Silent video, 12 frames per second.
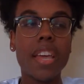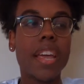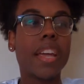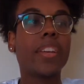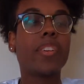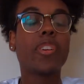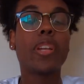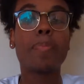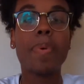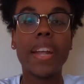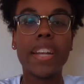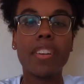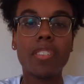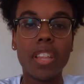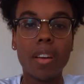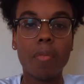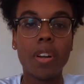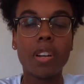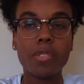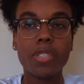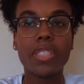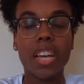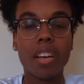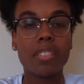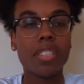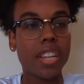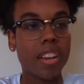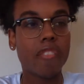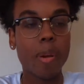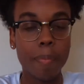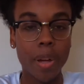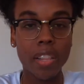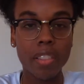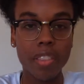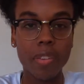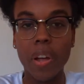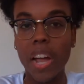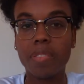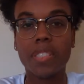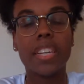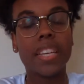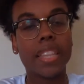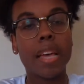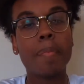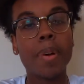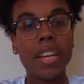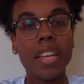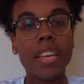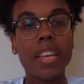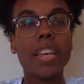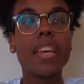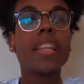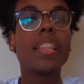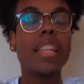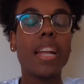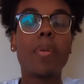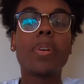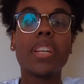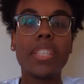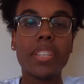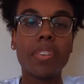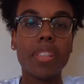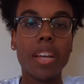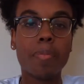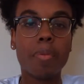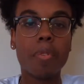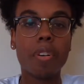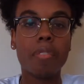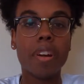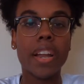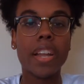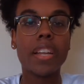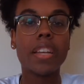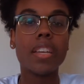and you're dependent on that 100,000 every month, you have to get that money, then I would consider that poor, right?